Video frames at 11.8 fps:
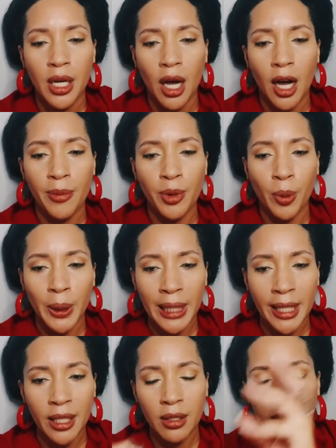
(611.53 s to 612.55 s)
You're
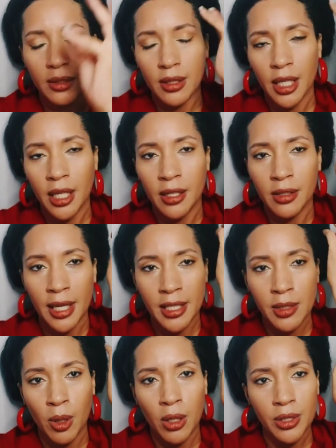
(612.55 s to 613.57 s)
working in like
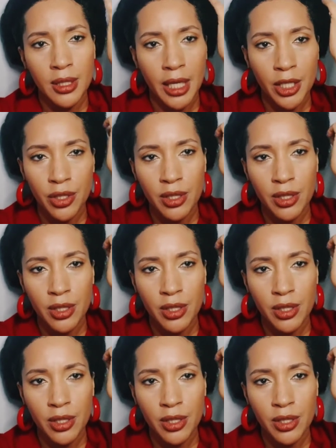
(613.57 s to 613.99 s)
smaller sections